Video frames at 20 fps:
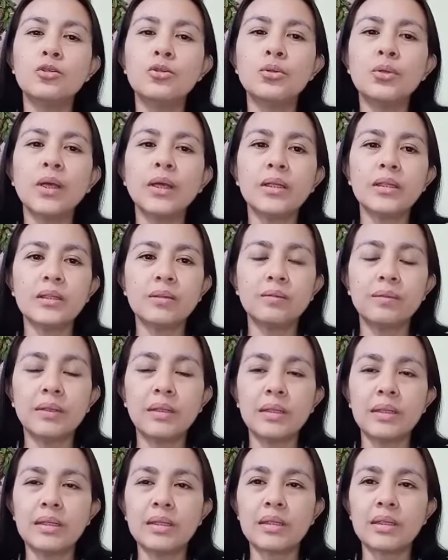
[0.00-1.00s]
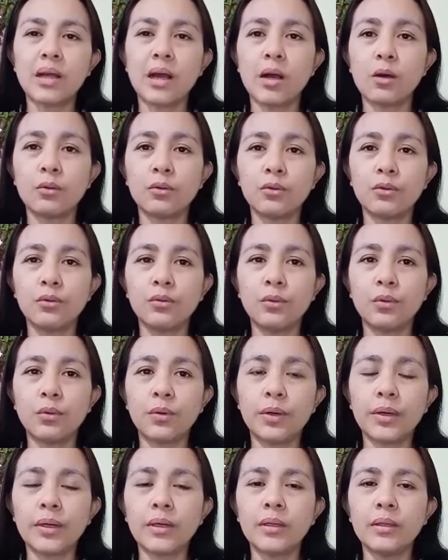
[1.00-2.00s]
do activities
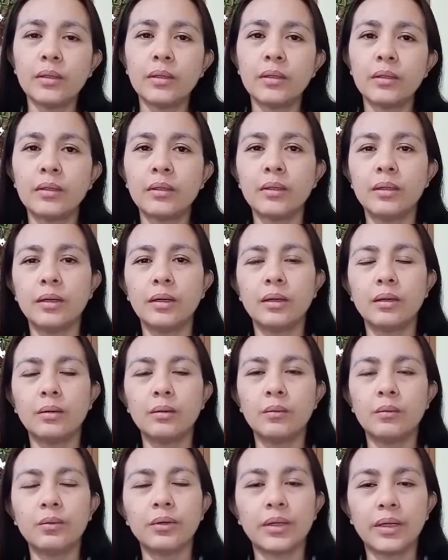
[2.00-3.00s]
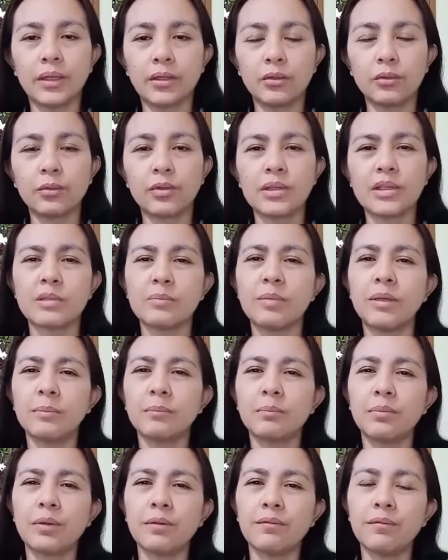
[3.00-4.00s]
outdoor or indoors,
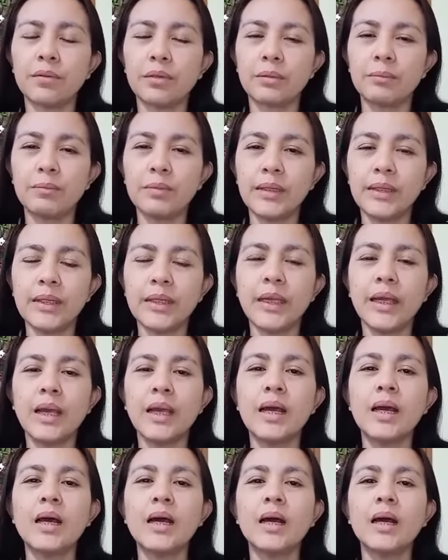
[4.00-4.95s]
but preferably